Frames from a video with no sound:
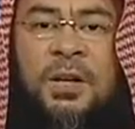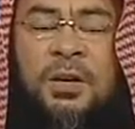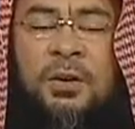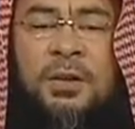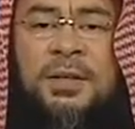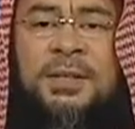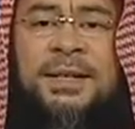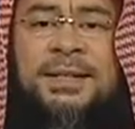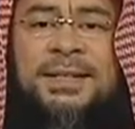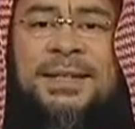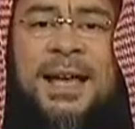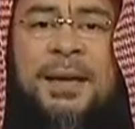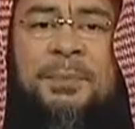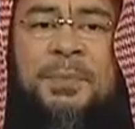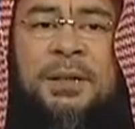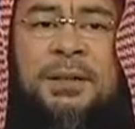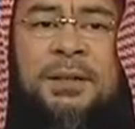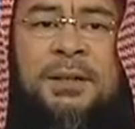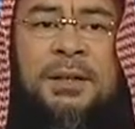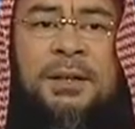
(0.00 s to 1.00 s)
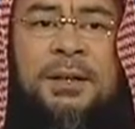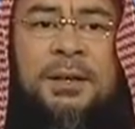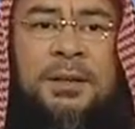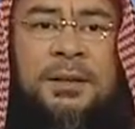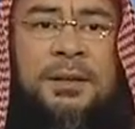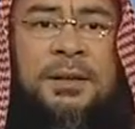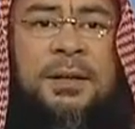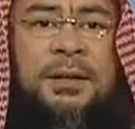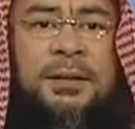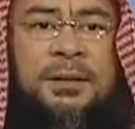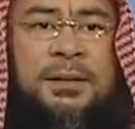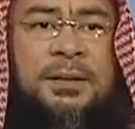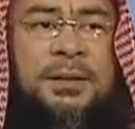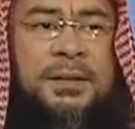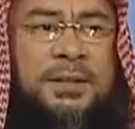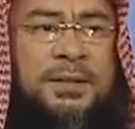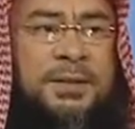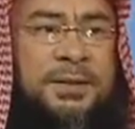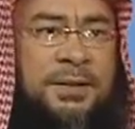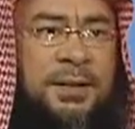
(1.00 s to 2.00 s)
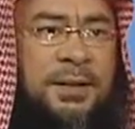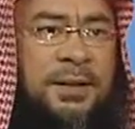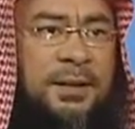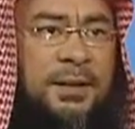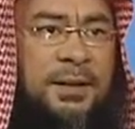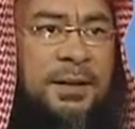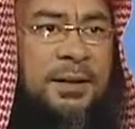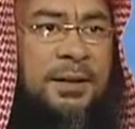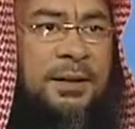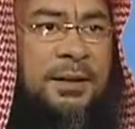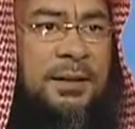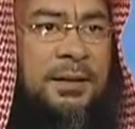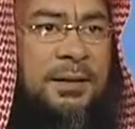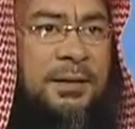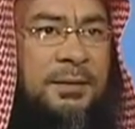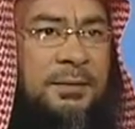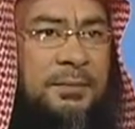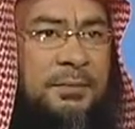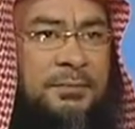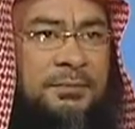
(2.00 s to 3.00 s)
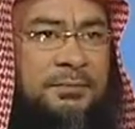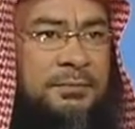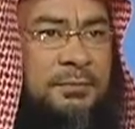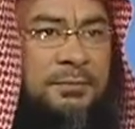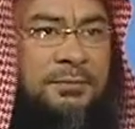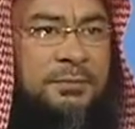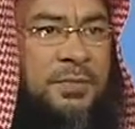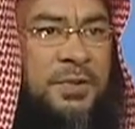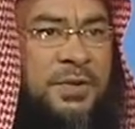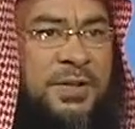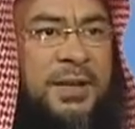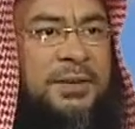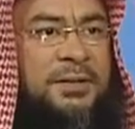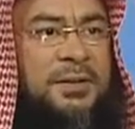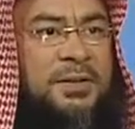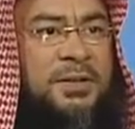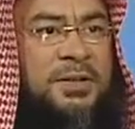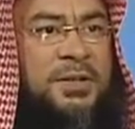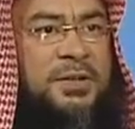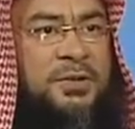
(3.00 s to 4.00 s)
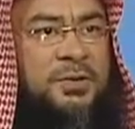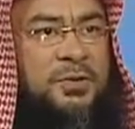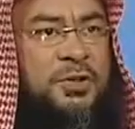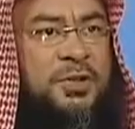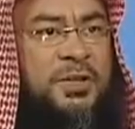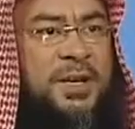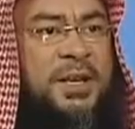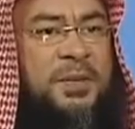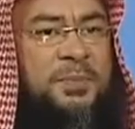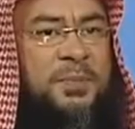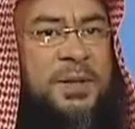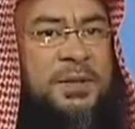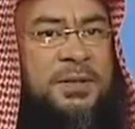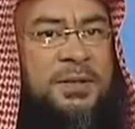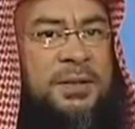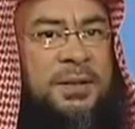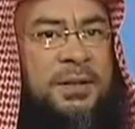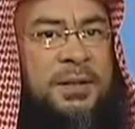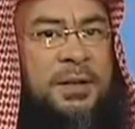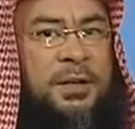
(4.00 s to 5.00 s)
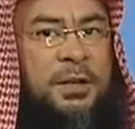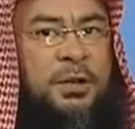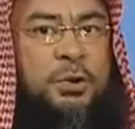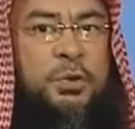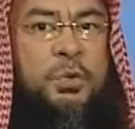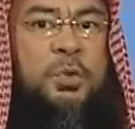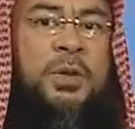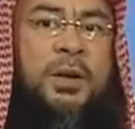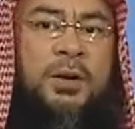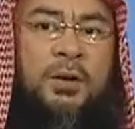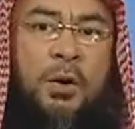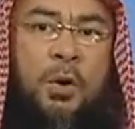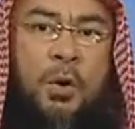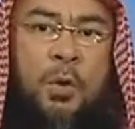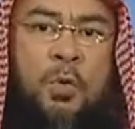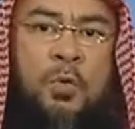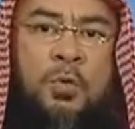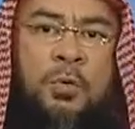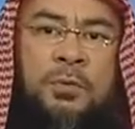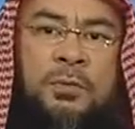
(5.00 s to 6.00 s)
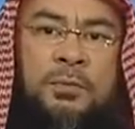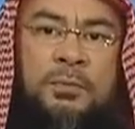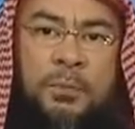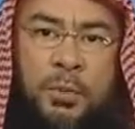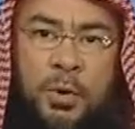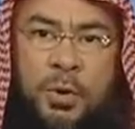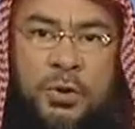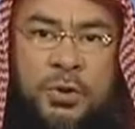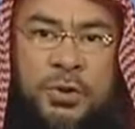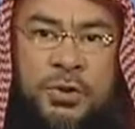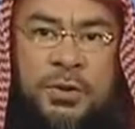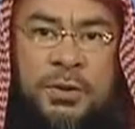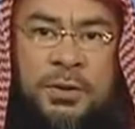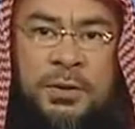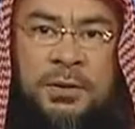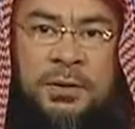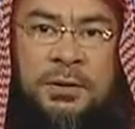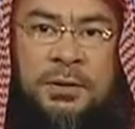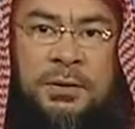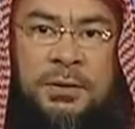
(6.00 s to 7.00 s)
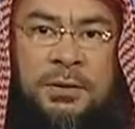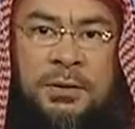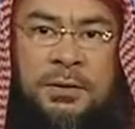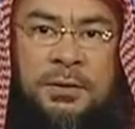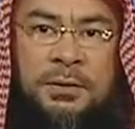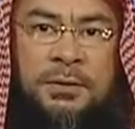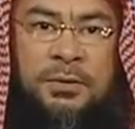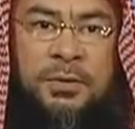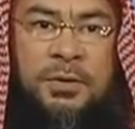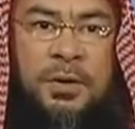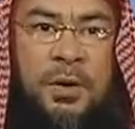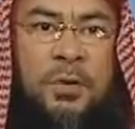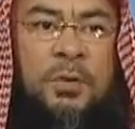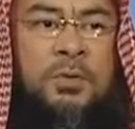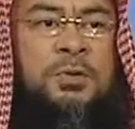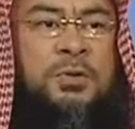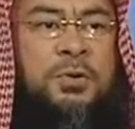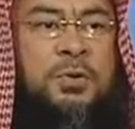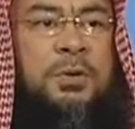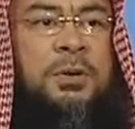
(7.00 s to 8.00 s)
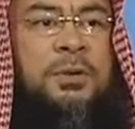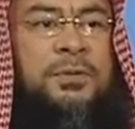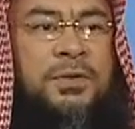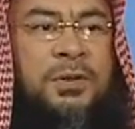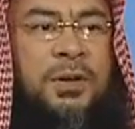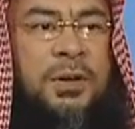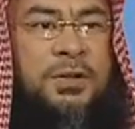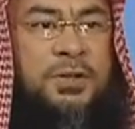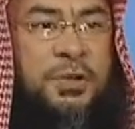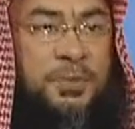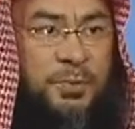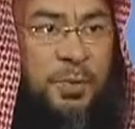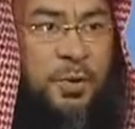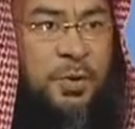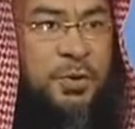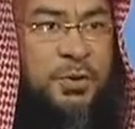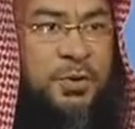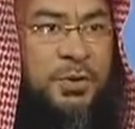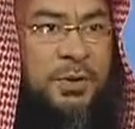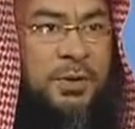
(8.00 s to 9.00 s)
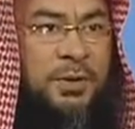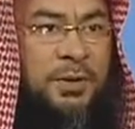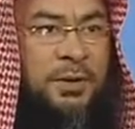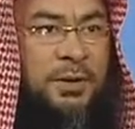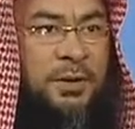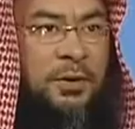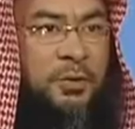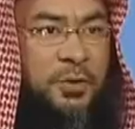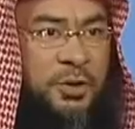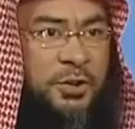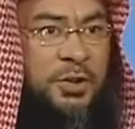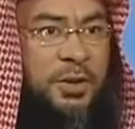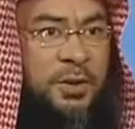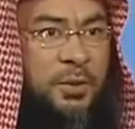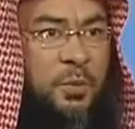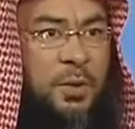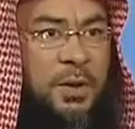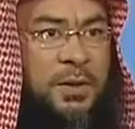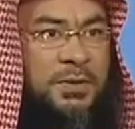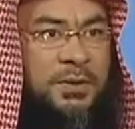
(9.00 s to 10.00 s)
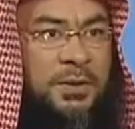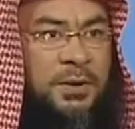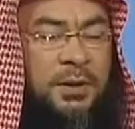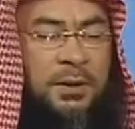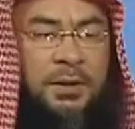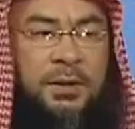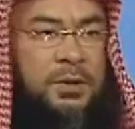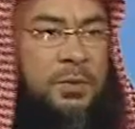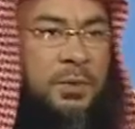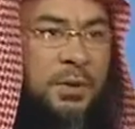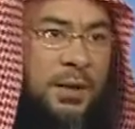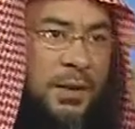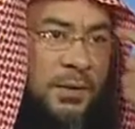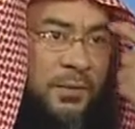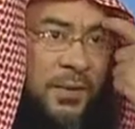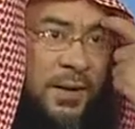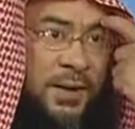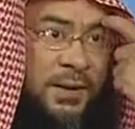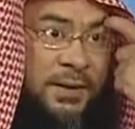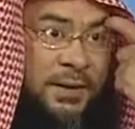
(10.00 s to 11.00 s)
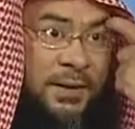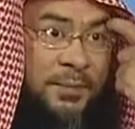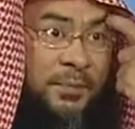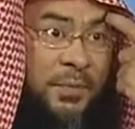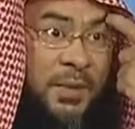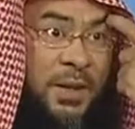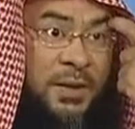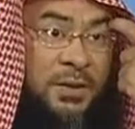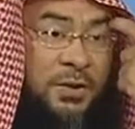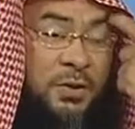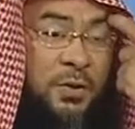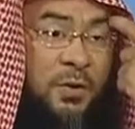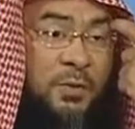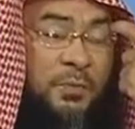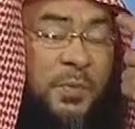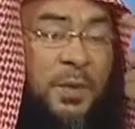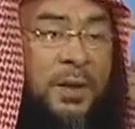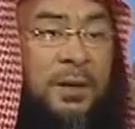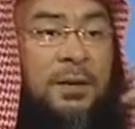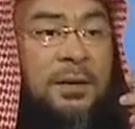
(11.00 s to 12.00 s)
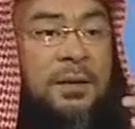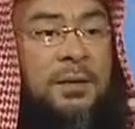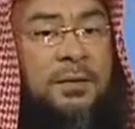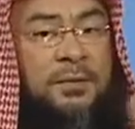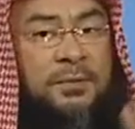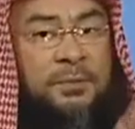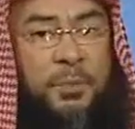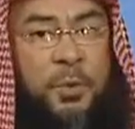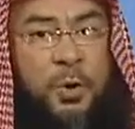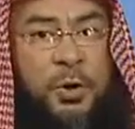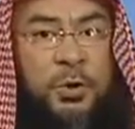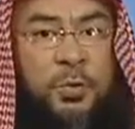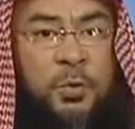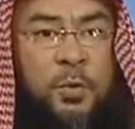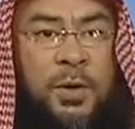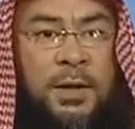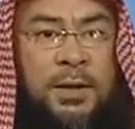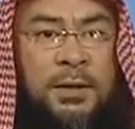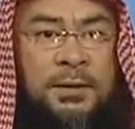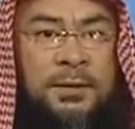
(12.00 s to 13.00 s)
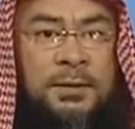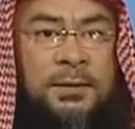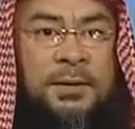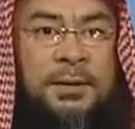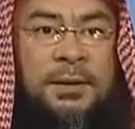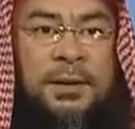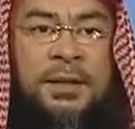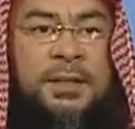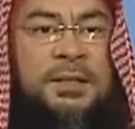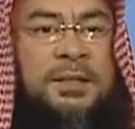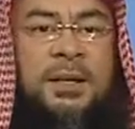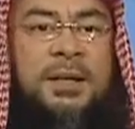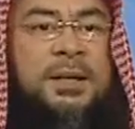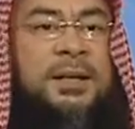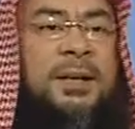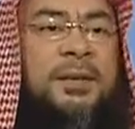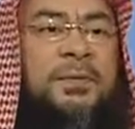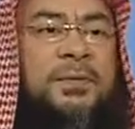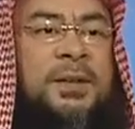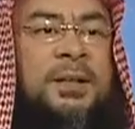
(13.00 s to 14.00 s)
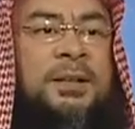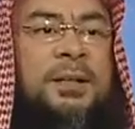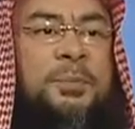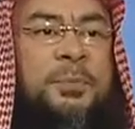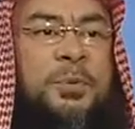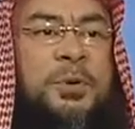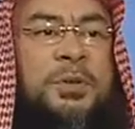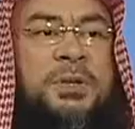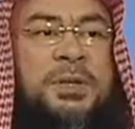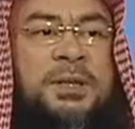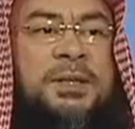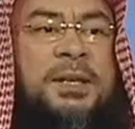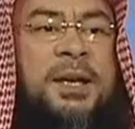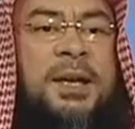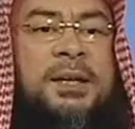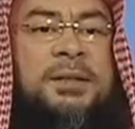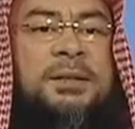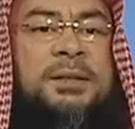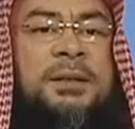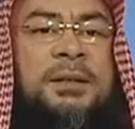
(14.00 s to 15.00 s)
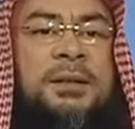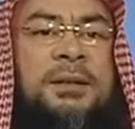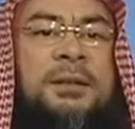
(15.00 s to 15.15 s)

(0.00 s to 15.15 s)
cross-examine the, the, these uh, uh, um, sentences or statements to their own books, to their own school of thoughts books, original ones, you will not find them. So, point one, it's not enough that a person says,